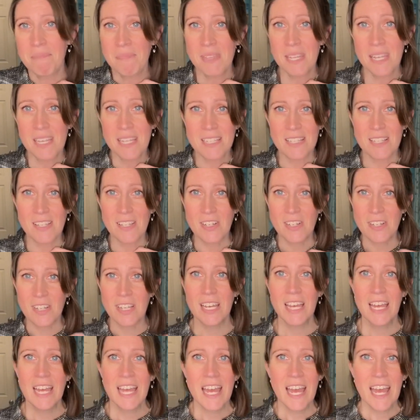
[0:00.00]
it's a look.
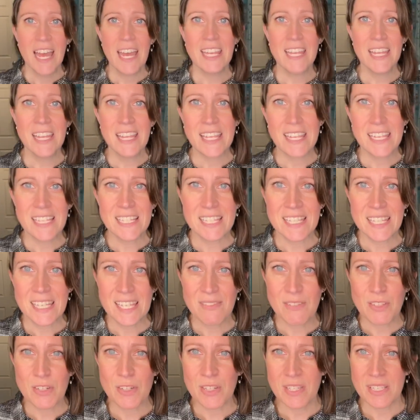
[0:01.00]
And then these
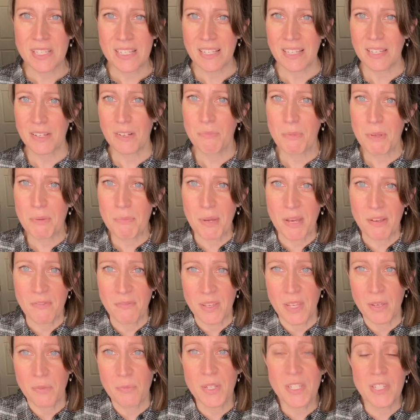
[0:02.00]
sleeves are just a little bit
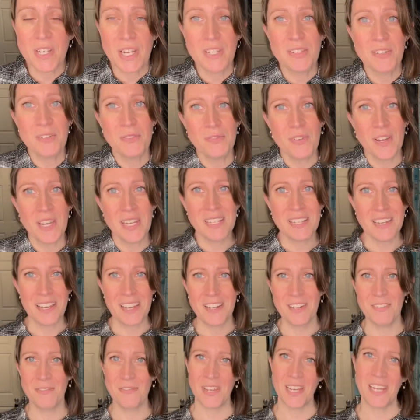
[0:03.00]
puffy, which I do find
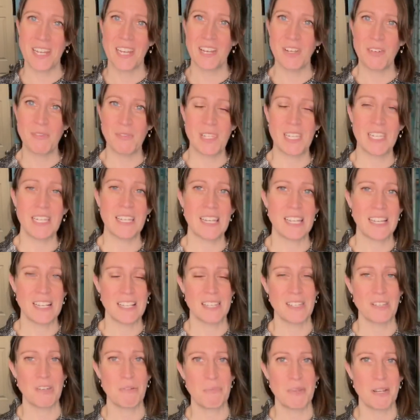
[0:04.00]
kind of fun. I really like a
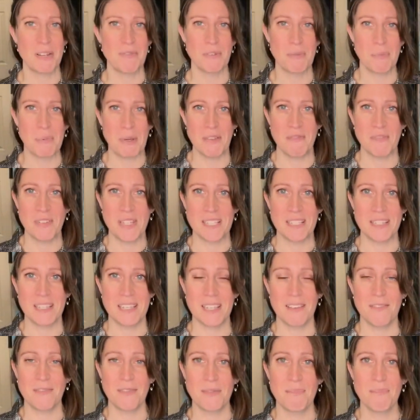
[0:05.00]
little bit of a puffy
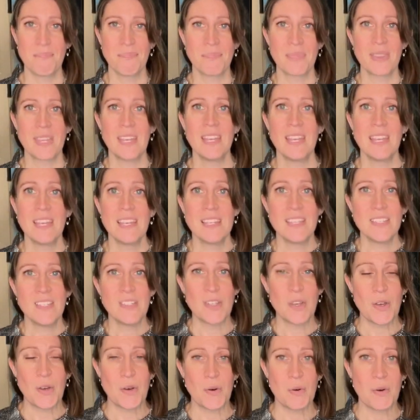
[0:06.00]
sleeve.
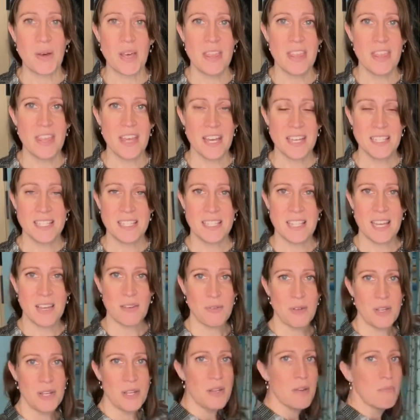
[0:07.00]
So that's that
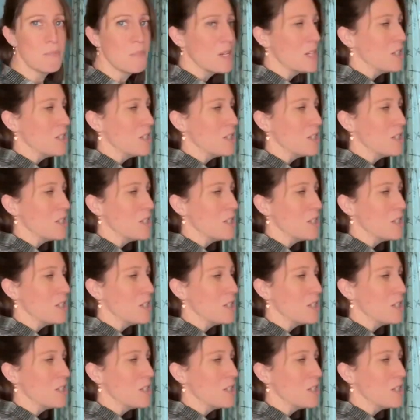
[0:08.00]
one by